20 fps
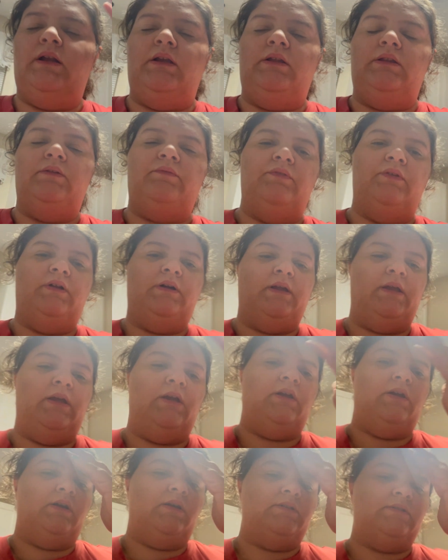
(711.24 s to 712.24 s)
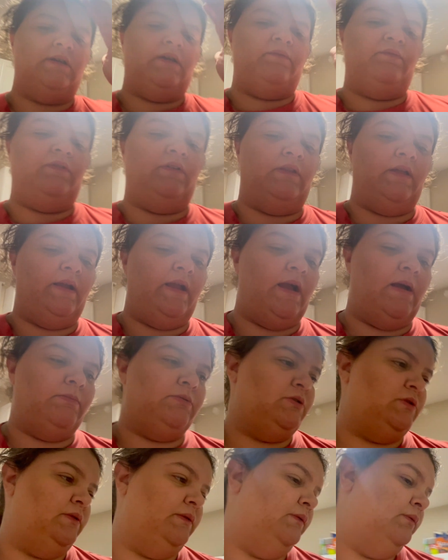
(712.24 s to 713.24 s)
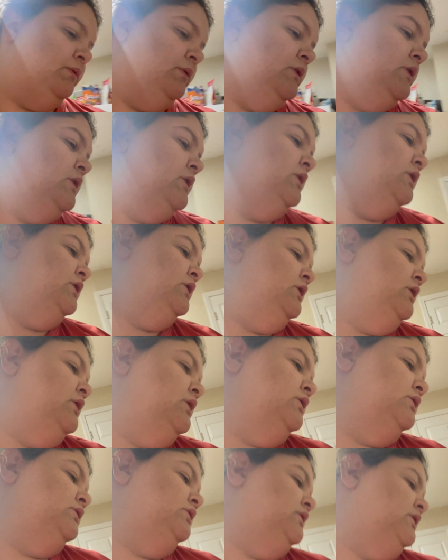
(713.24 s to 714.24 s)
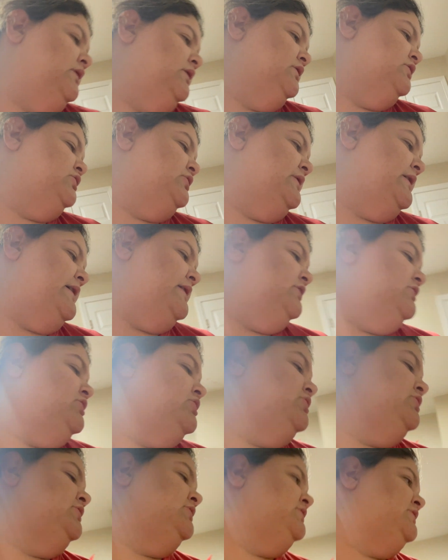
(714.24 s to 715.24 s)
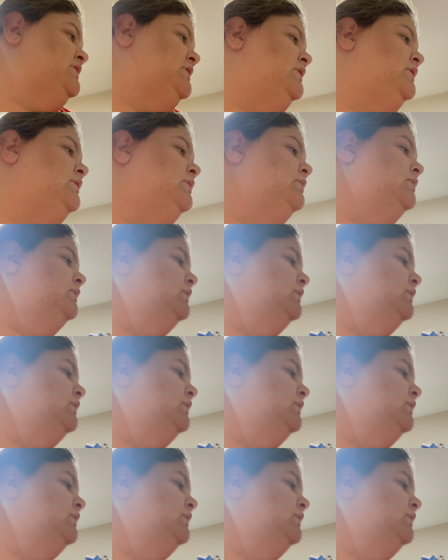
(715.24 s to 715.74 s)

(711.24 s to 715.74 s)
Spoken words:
and end the vlog here because I feel like absolute dog trash. So